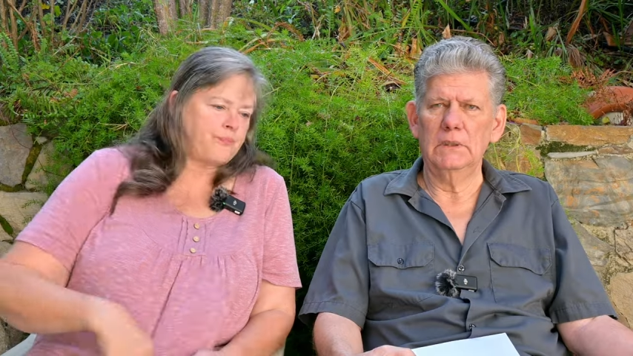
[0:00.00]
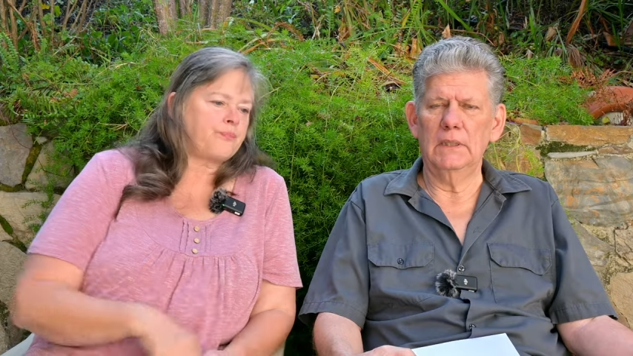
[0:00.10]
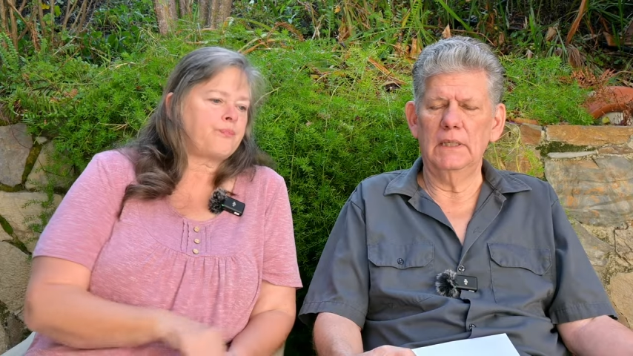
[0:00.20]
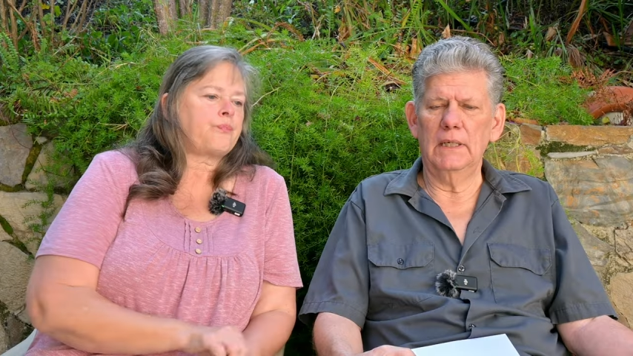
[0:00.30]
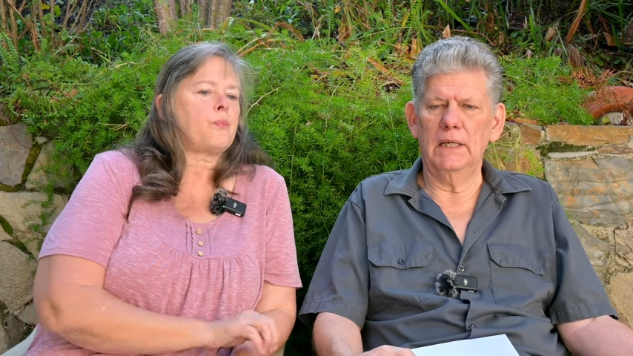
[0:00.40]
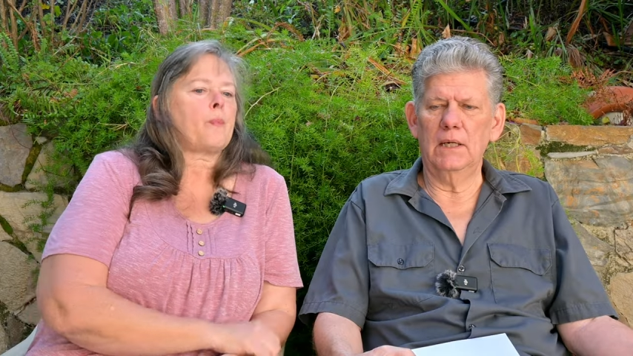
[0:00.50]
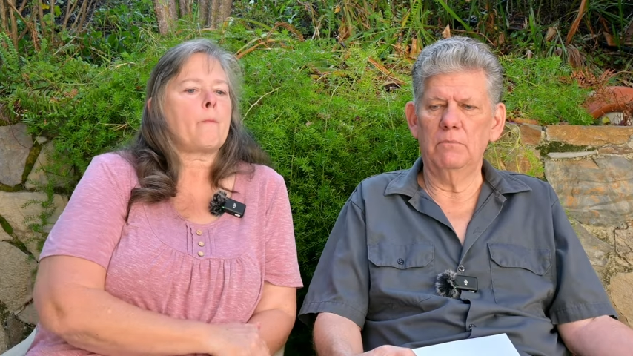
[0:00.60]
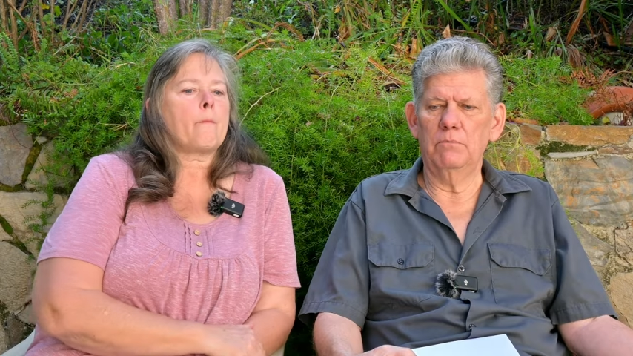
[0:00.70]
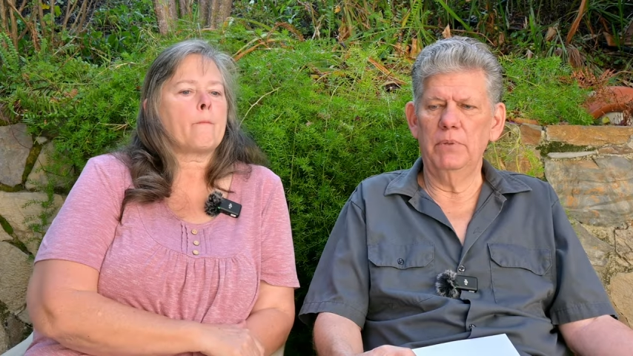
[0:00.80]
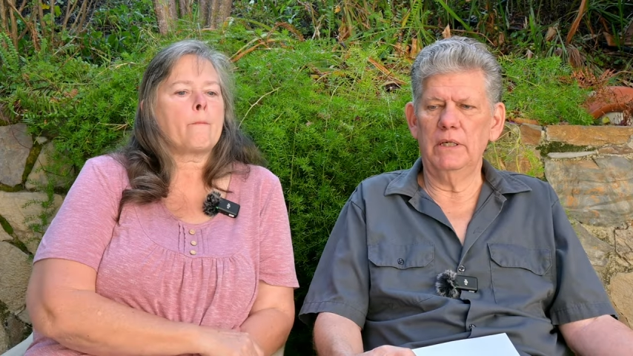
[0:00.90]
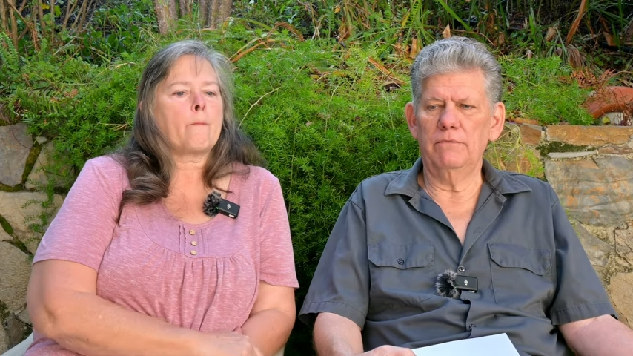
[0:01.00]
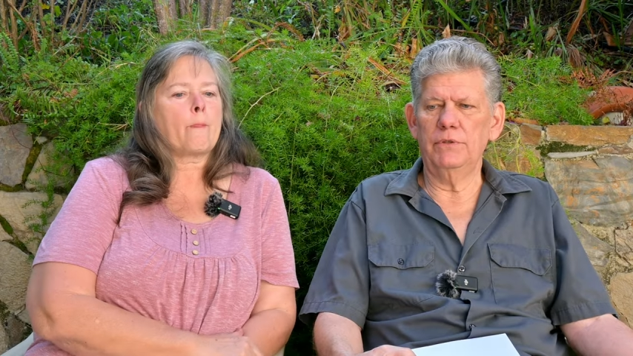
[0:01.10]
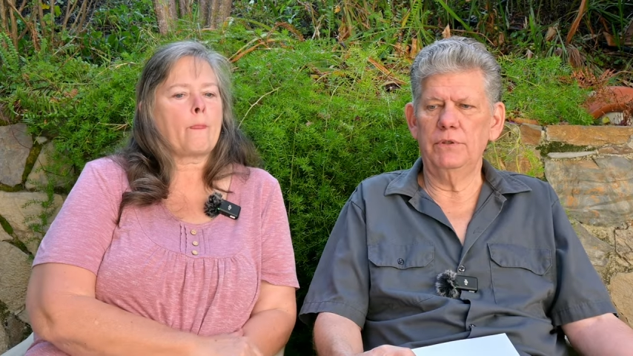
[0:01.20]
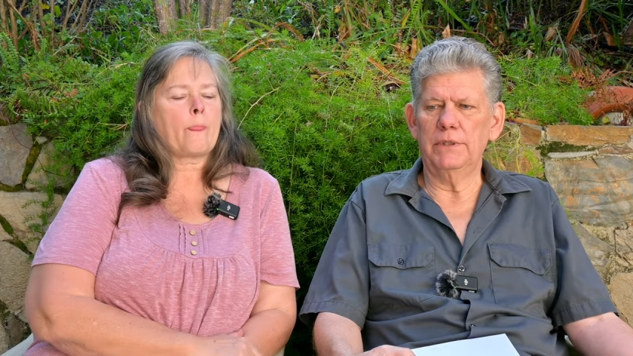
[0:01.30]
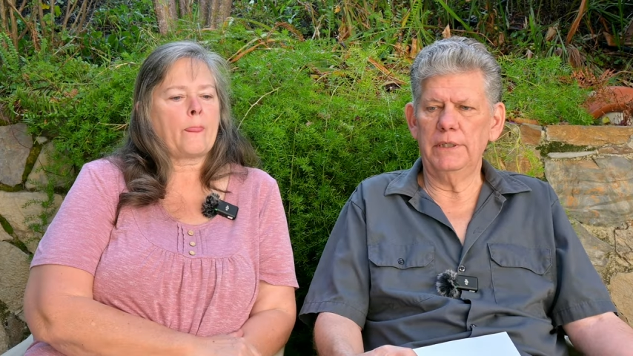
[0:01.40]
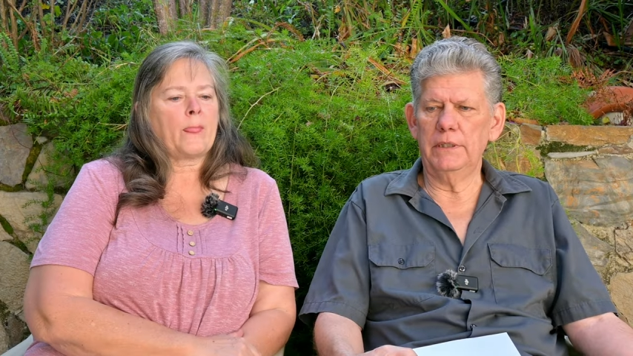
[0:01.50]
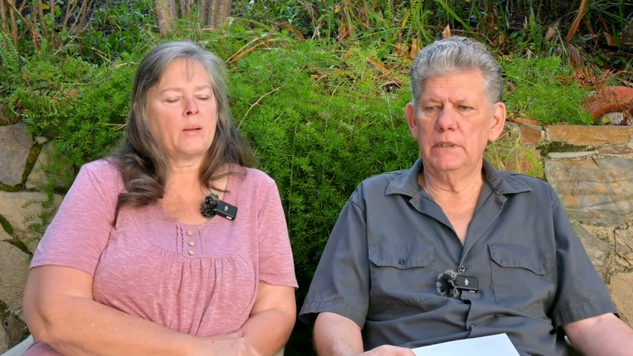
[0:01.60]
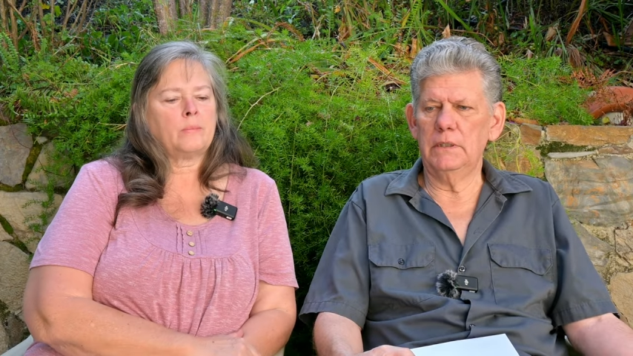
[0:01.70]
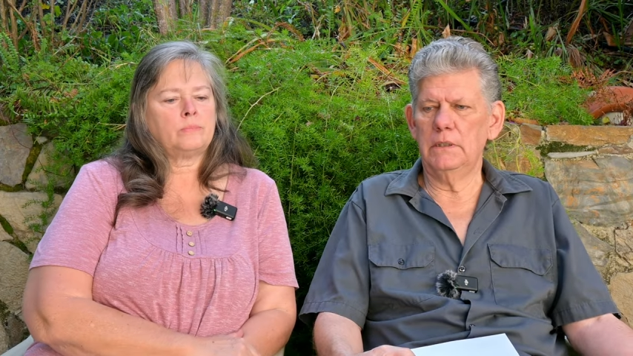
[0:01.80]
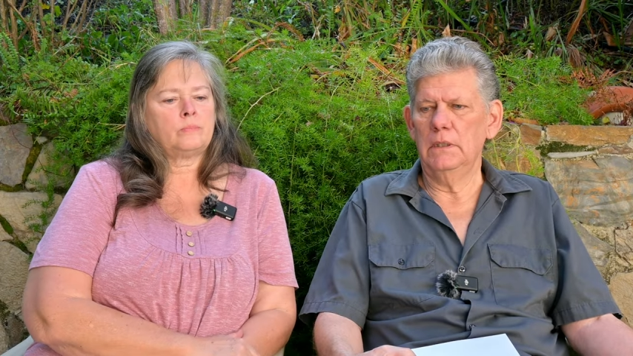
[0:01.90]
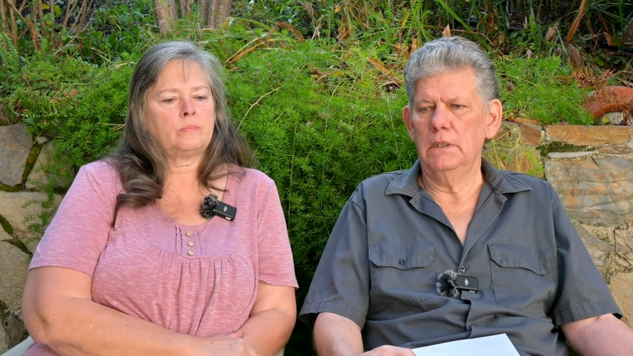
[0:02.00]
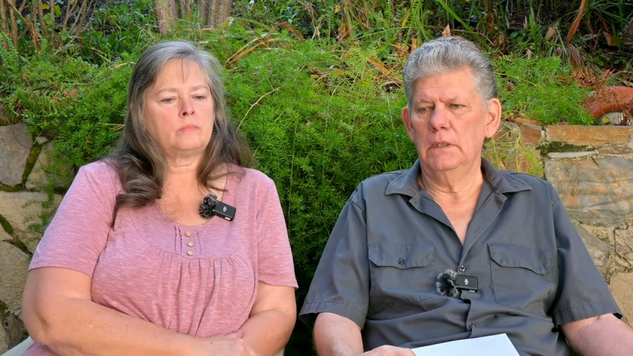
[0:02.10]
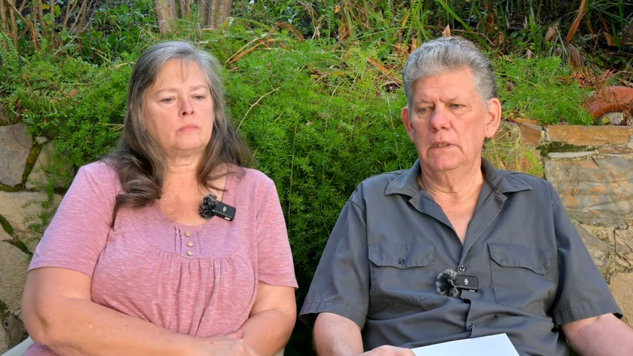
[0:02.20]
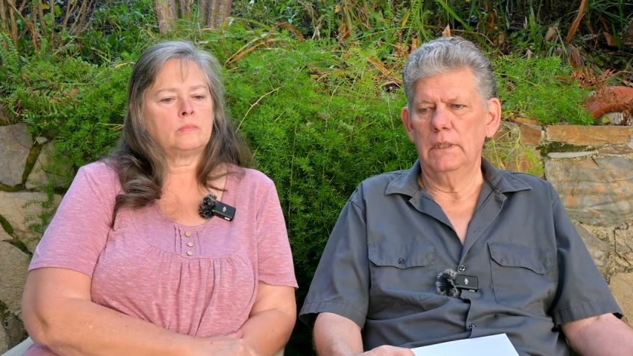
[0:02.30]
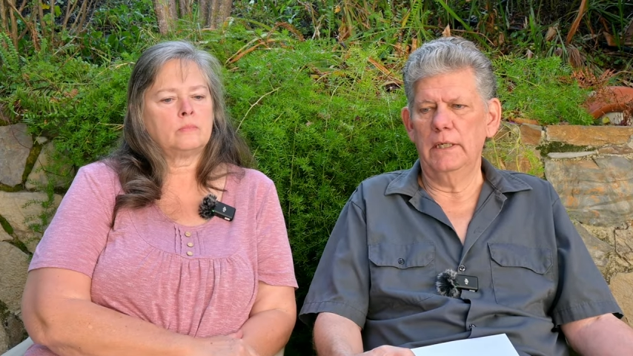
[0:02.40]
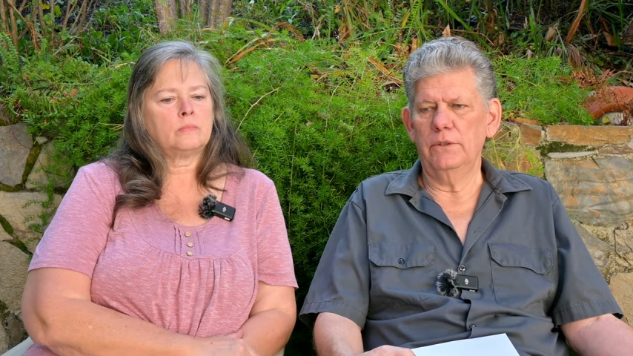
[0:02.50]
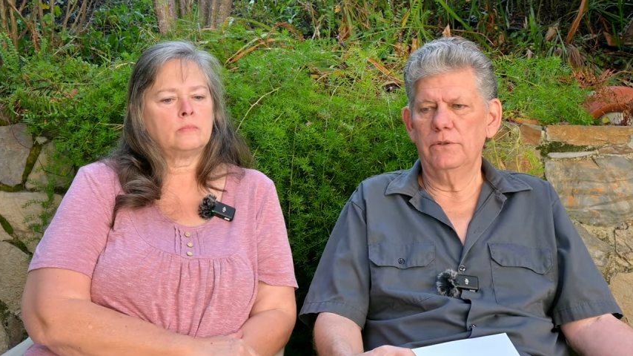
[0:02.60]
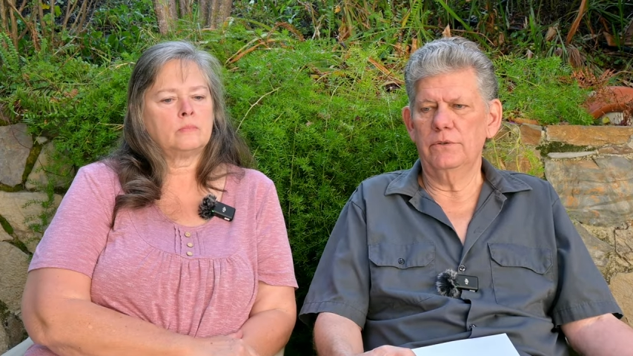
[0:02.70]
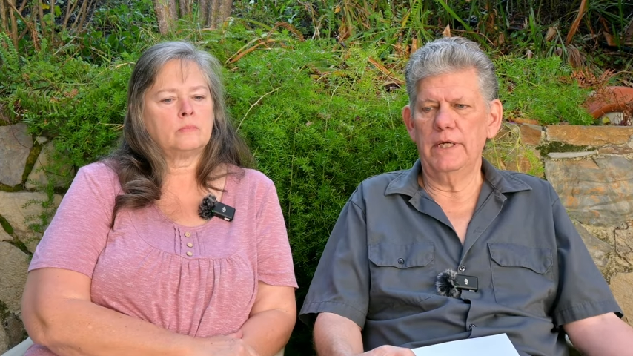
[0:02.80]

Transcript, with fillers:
Speaker 1: Uh, but if you're here and you're